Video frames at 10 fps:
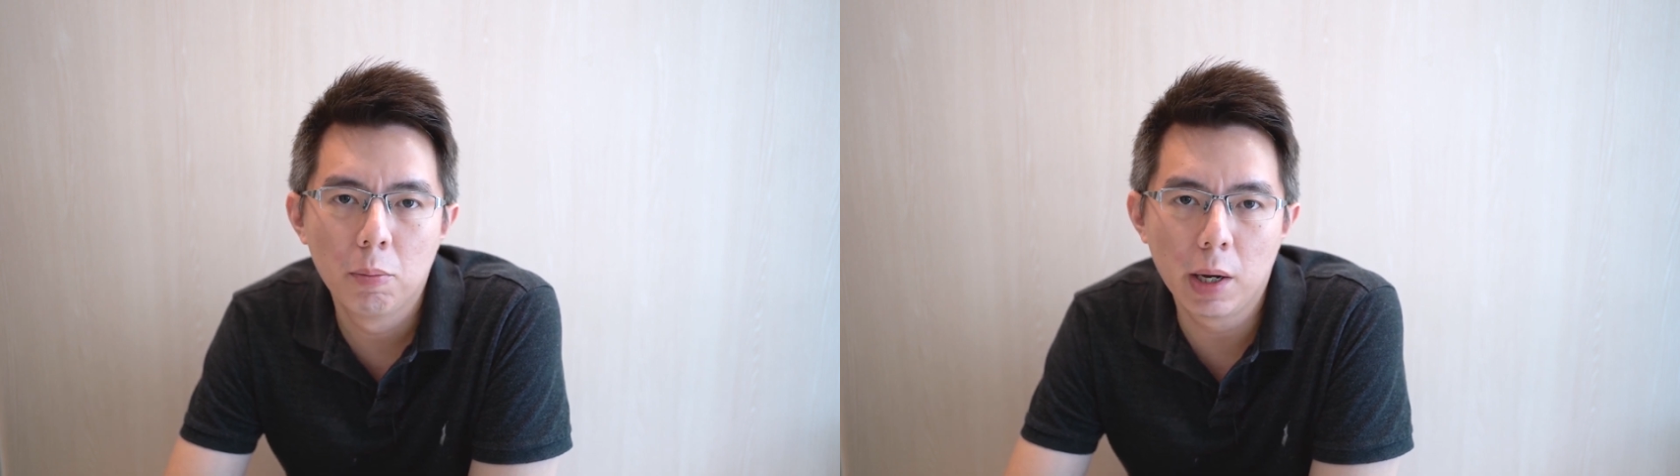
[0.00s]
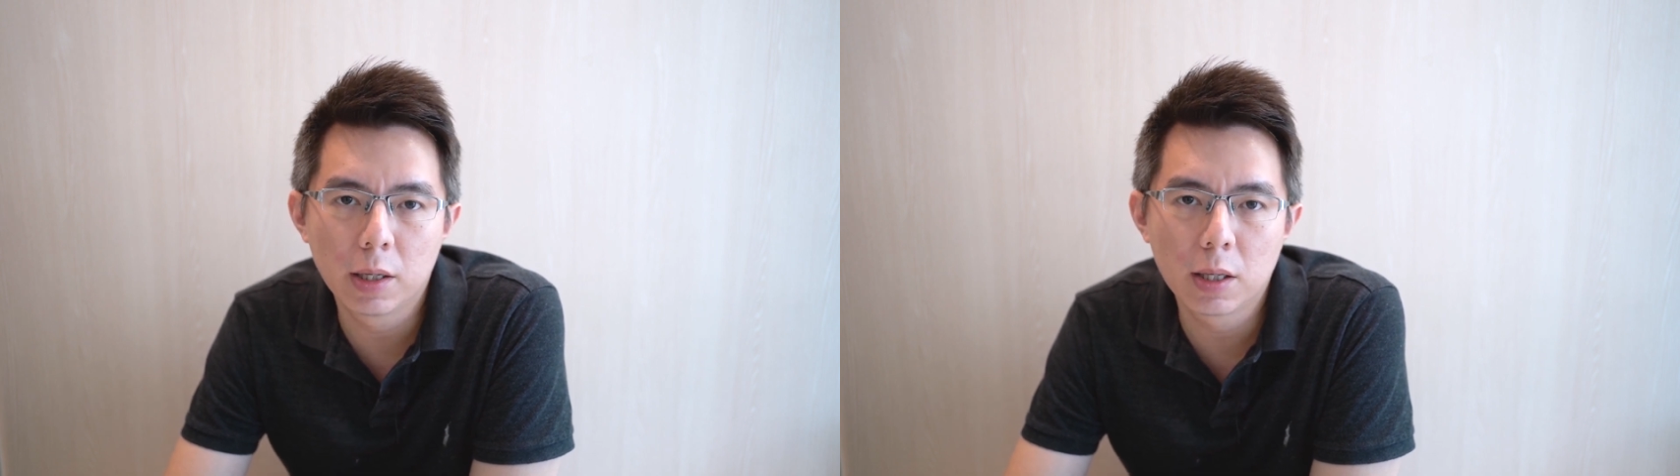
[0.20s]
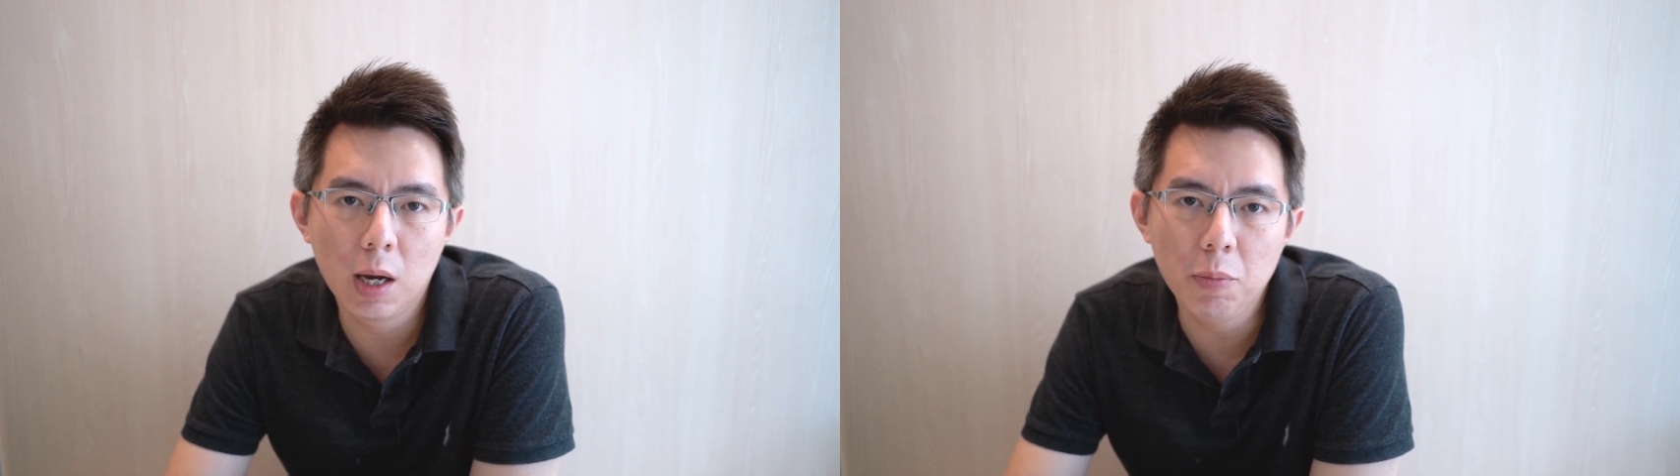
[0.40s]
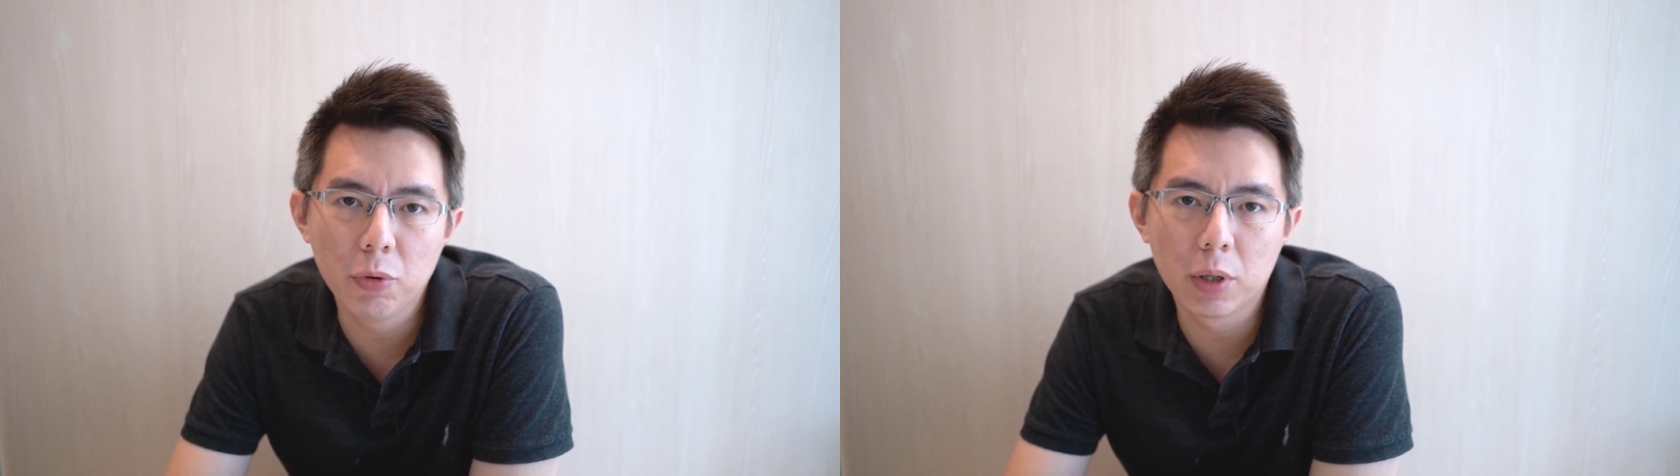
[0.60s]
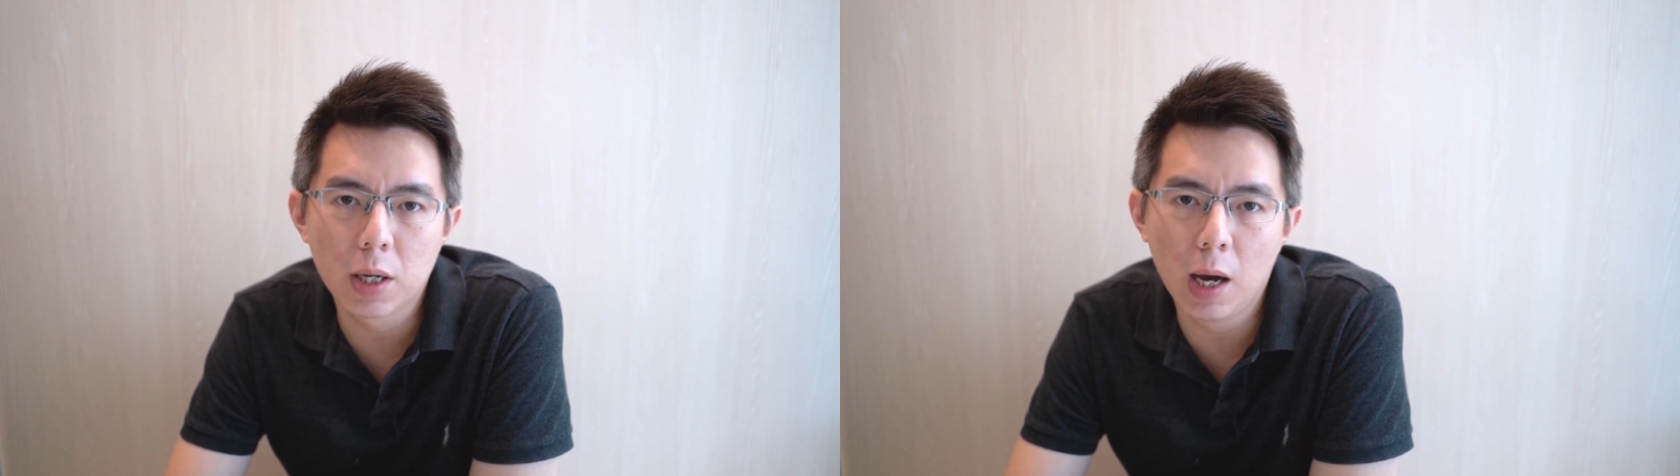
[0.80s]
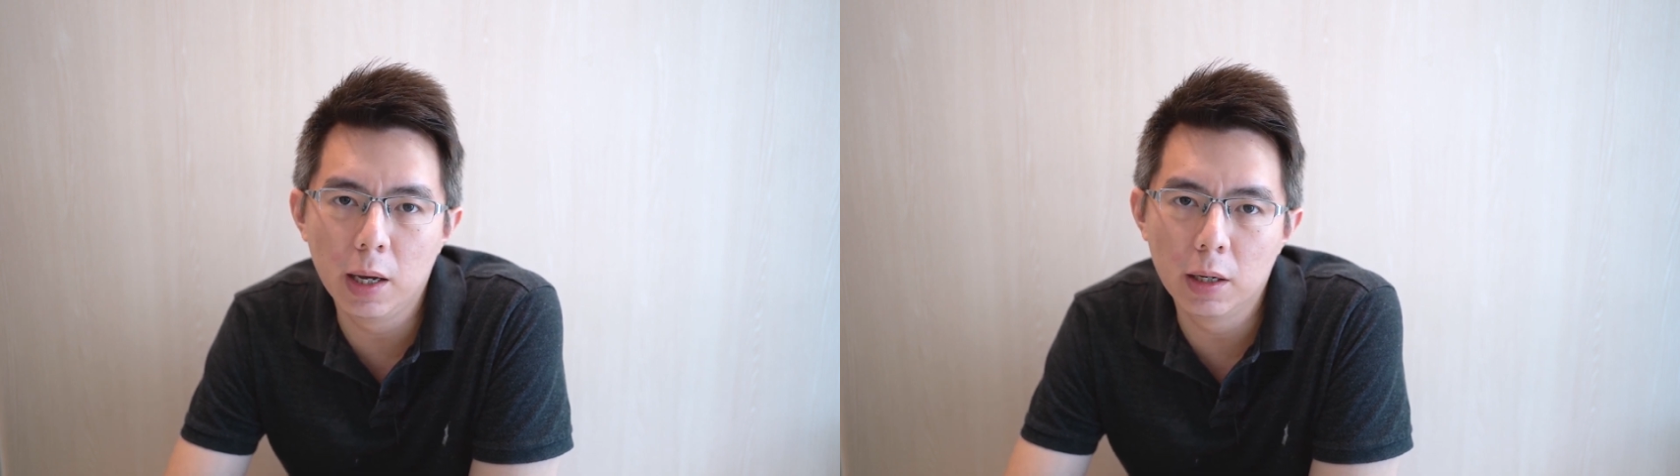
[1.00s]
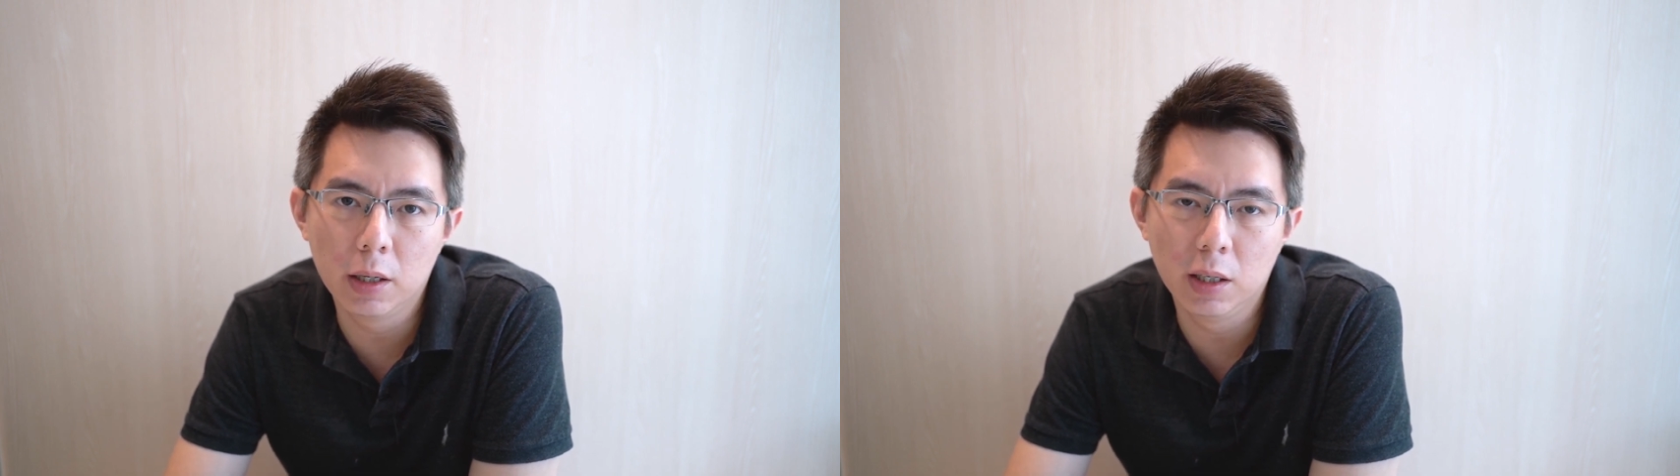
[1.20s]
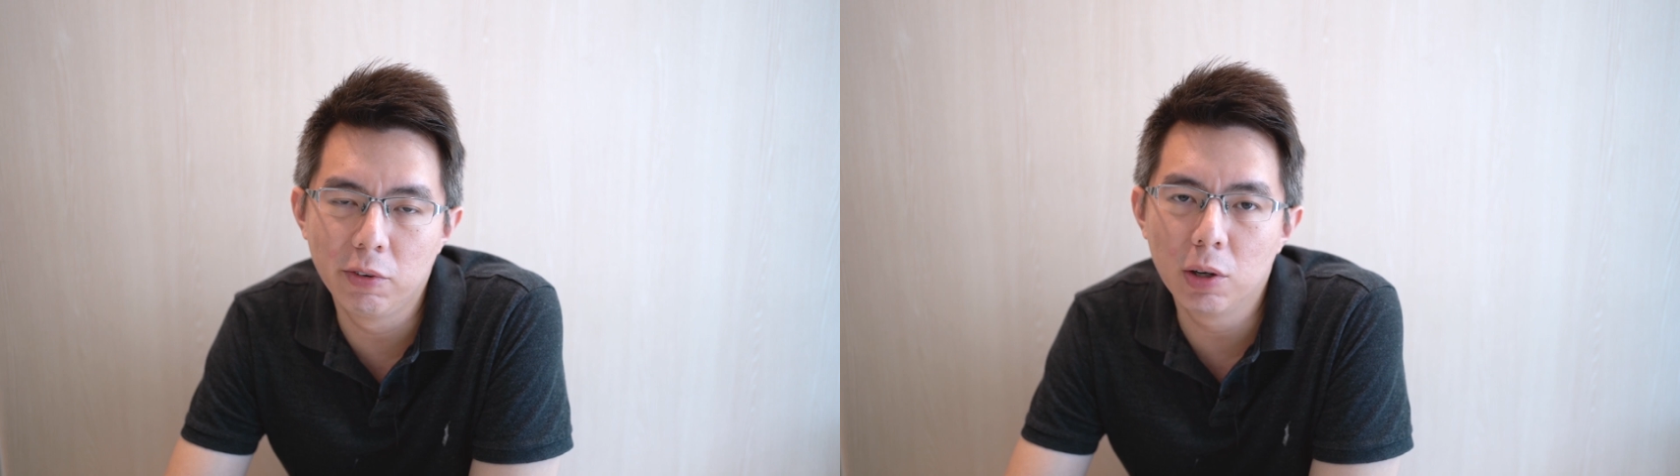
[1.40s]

By the time you retire in